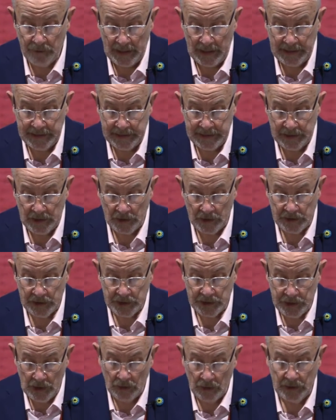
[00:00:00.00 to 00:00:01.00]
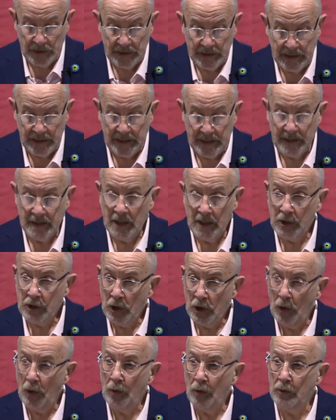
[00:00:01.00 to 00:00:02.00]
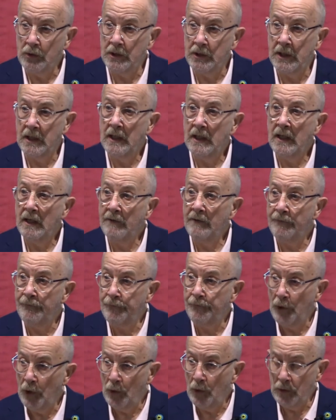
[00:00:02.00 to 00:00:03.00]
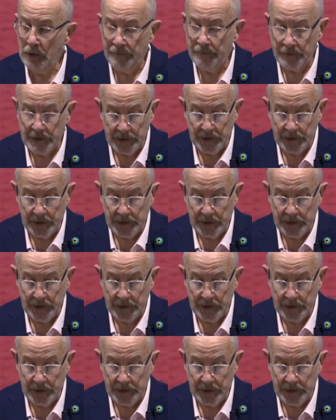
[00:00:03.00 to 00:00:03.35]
riding on a donkey, a colt, a foal of a